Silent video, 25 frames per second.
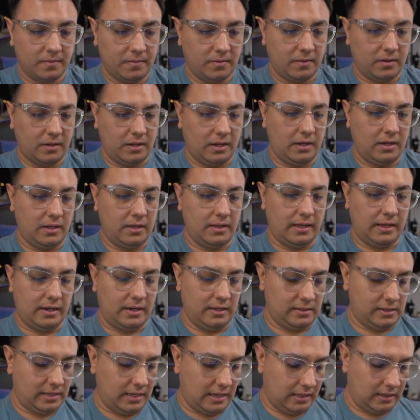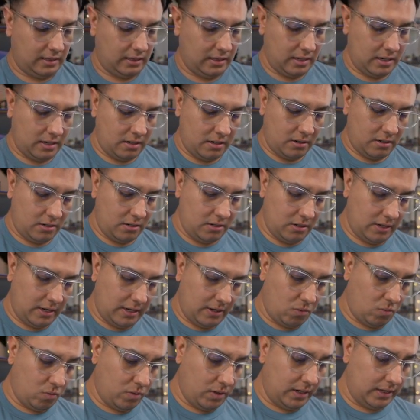Okay, that is that there. You
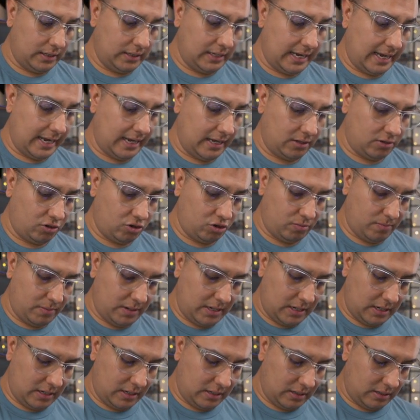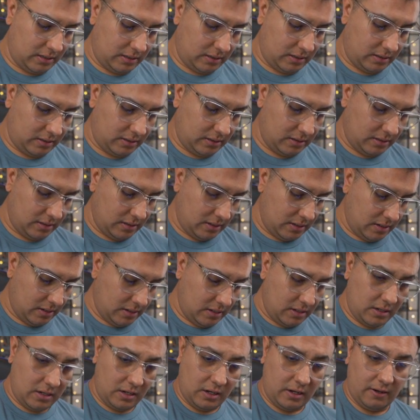get 1 attachment
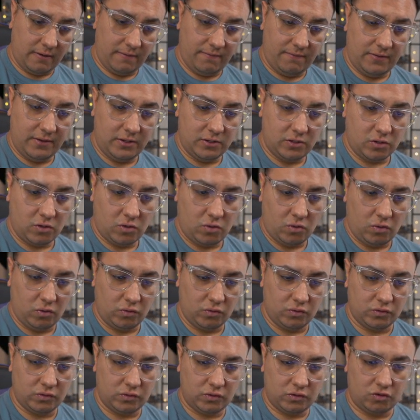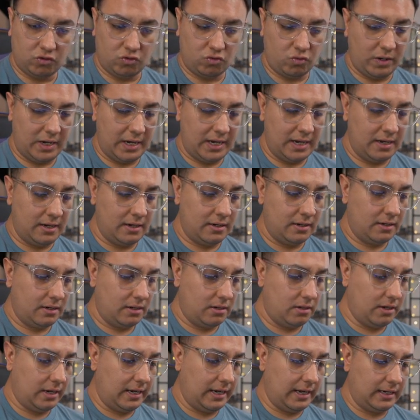of Physical Strain.
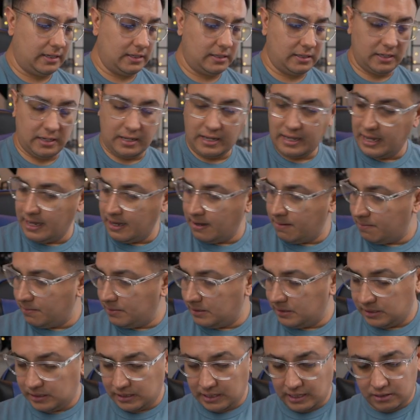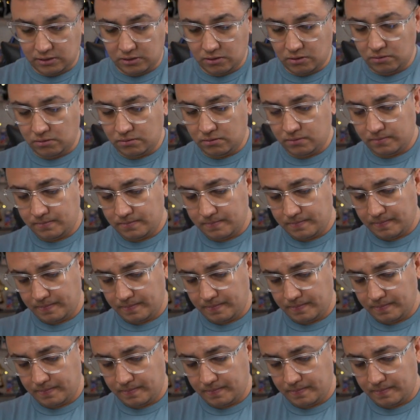You get M Sentinel,